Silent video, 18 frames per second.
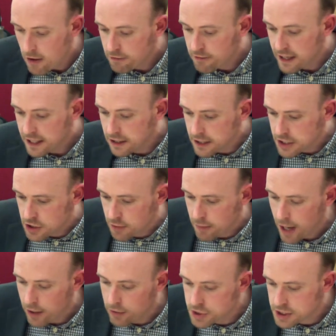Finally,
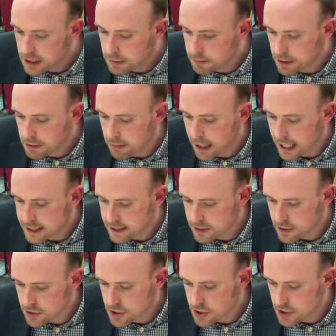some housekeeping
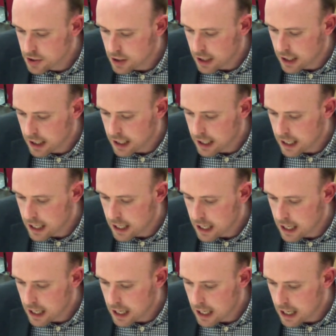matters.
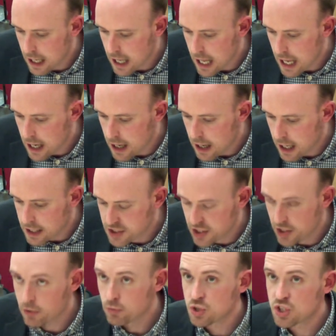Uh,
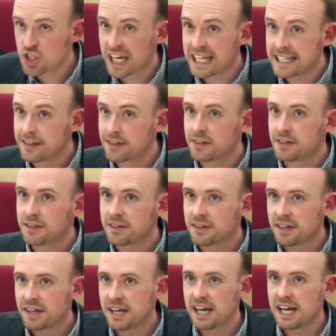as an outsider,
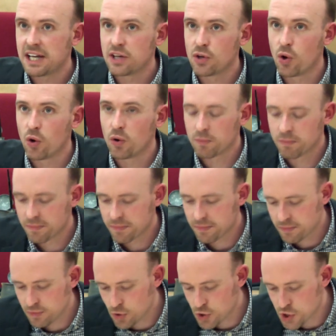uh, not
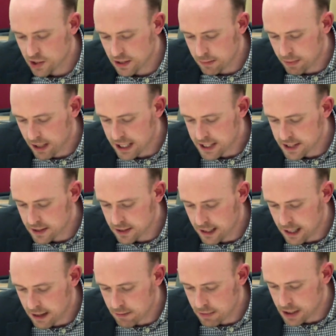usually based
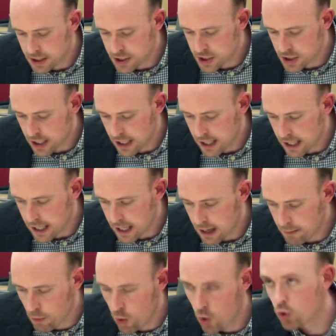in Cambridge, uh,
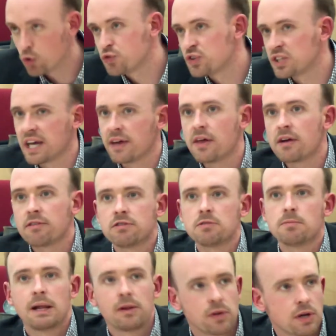I'm not altogether
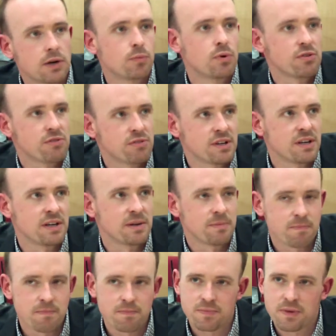familiar with
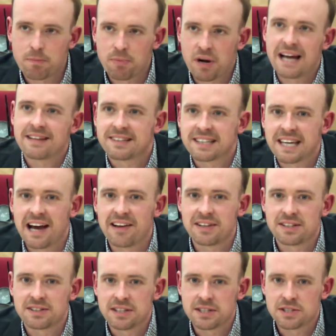the, the
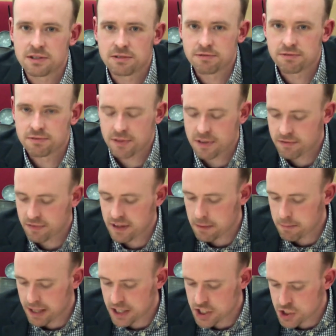practicalities of, of
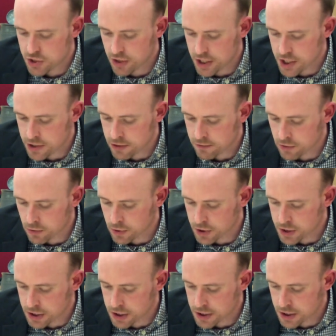the administration of
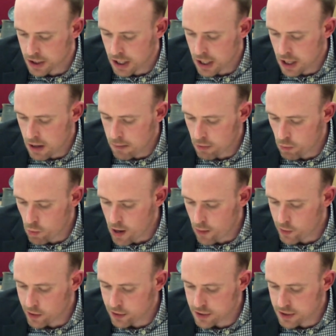courses. But
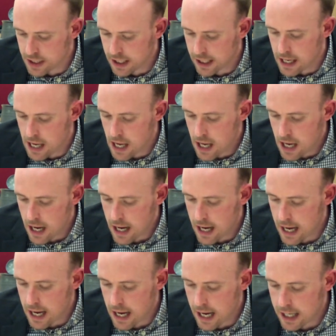what I will say,
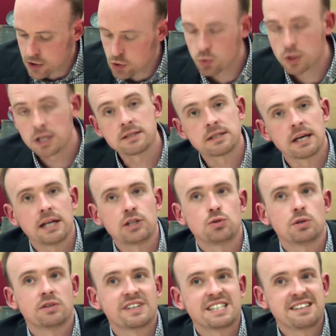uh, I don't
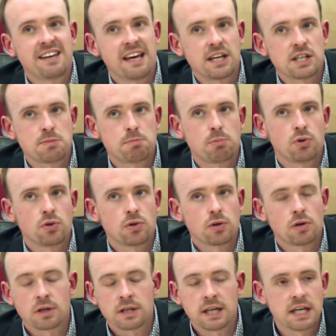intend to have a
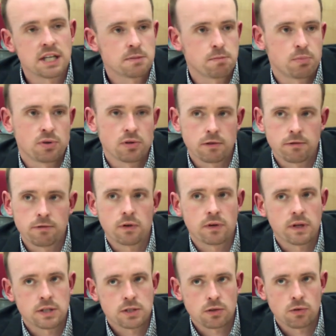textbook or casebook
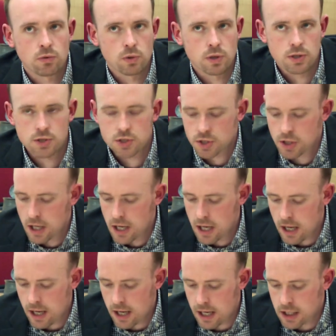for this course,
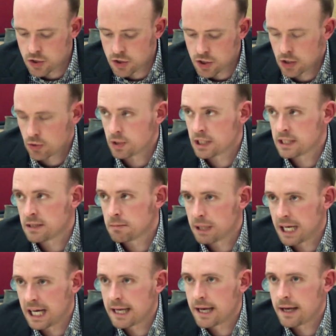uh, so you don't need
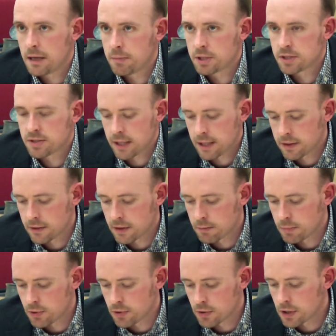to buy any
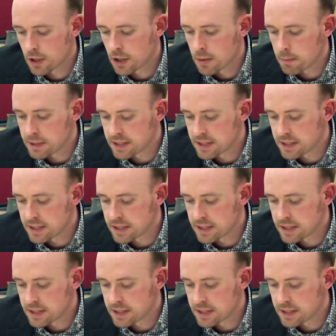particular book.